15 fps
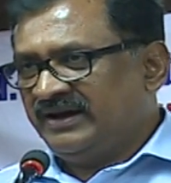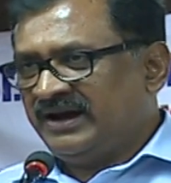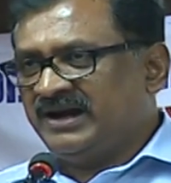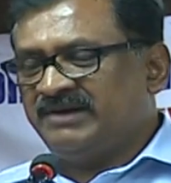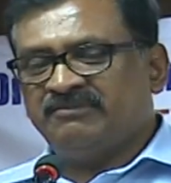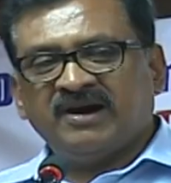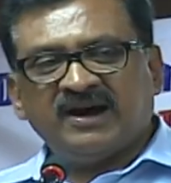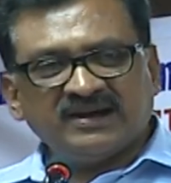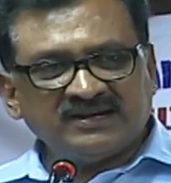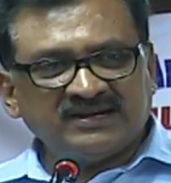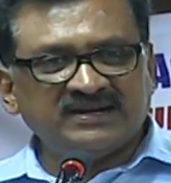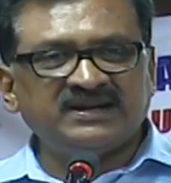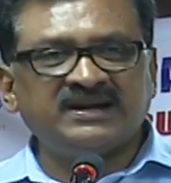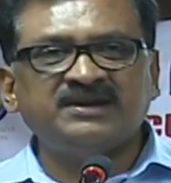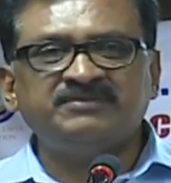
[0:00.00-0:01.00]
And
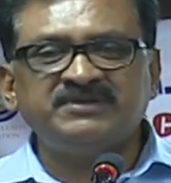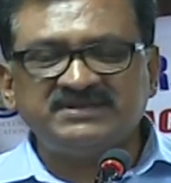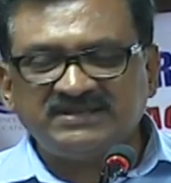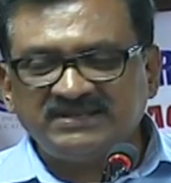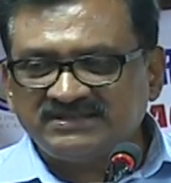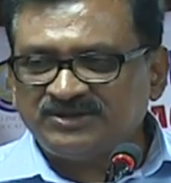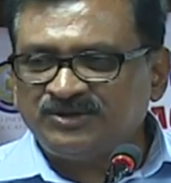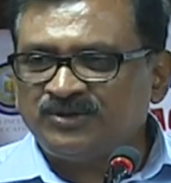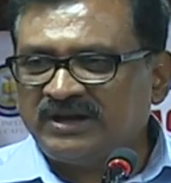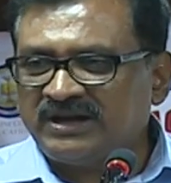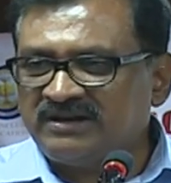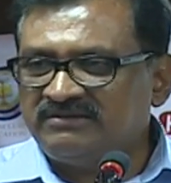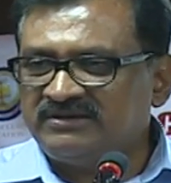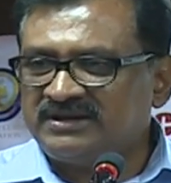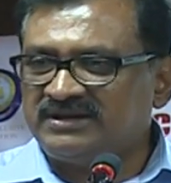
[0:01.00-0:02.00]
market and business, you know,
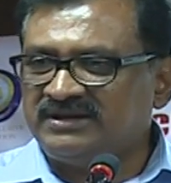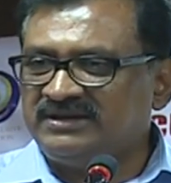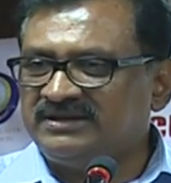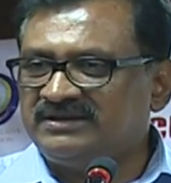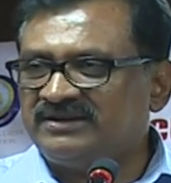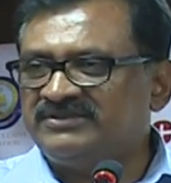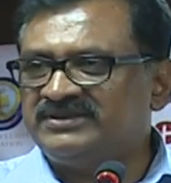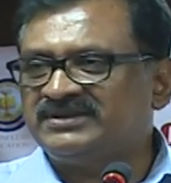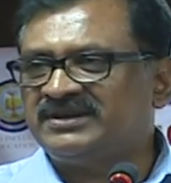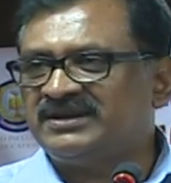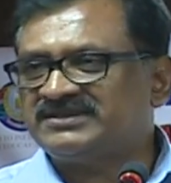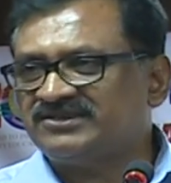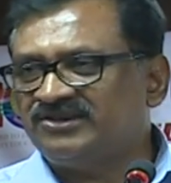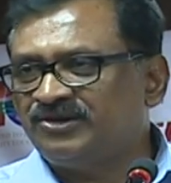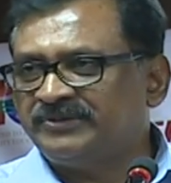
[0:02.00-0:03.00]
like our colleague
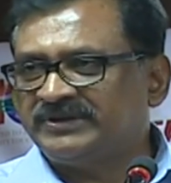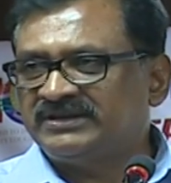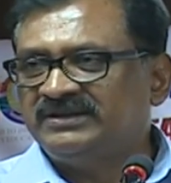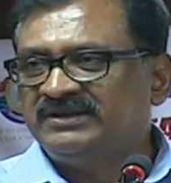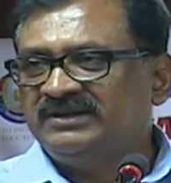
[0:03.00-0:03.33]
Ravindranath Solomon,